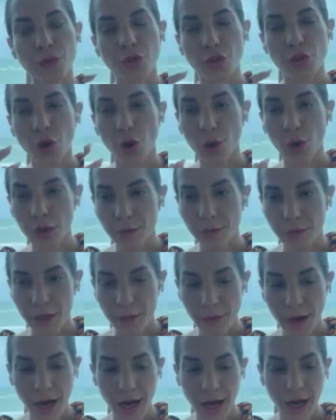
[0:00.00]
showing
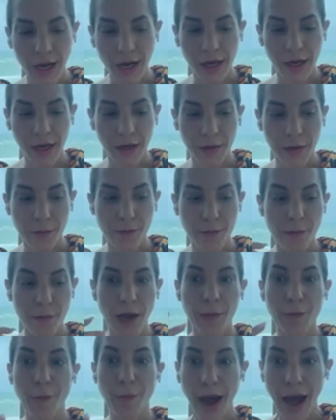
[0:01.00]
me my
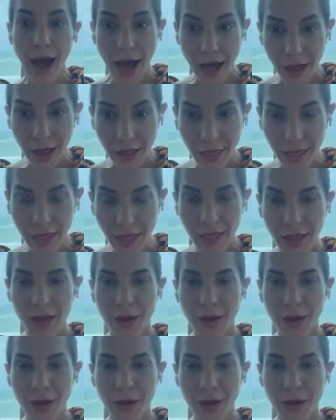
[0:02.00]
my path,